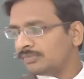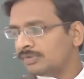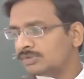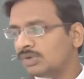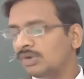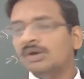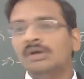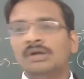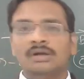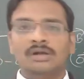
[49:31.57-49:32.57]

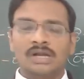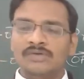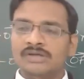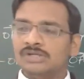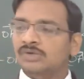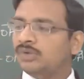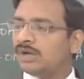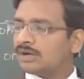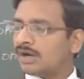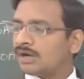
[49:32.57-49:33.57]
So now actually we
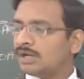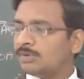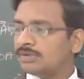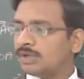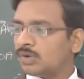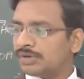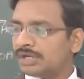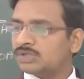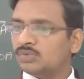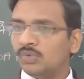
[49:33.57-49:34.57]
are talking about the
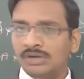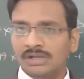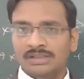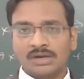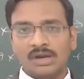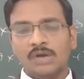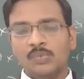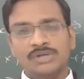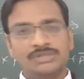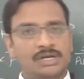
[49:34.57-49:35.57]
rotation only in the
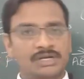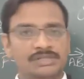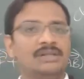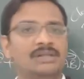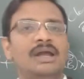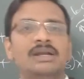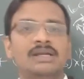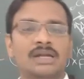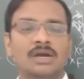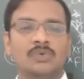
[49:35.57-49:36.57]
clockwise direction and the
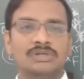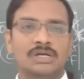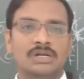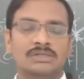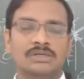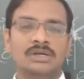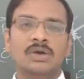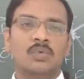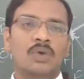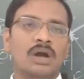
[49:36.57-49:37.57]
anti-clockwise direction.
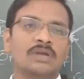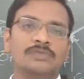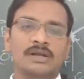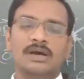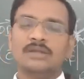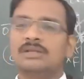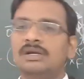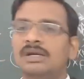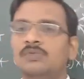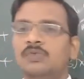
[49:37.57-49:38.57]
What if there are
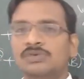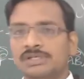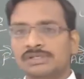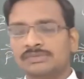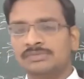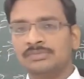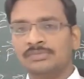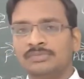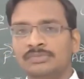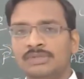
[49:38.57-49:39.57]
3D forces?
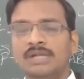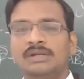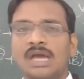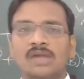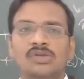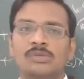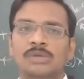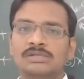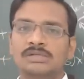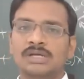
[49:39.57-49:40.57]
Then can you
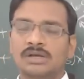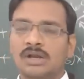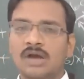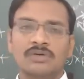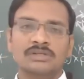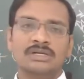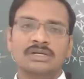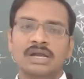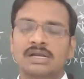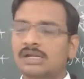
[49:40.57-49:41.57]
imagine a clockwise and
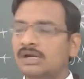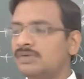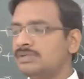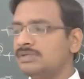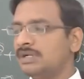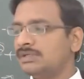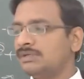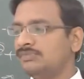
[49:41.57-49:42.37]
anti-clockwise direction?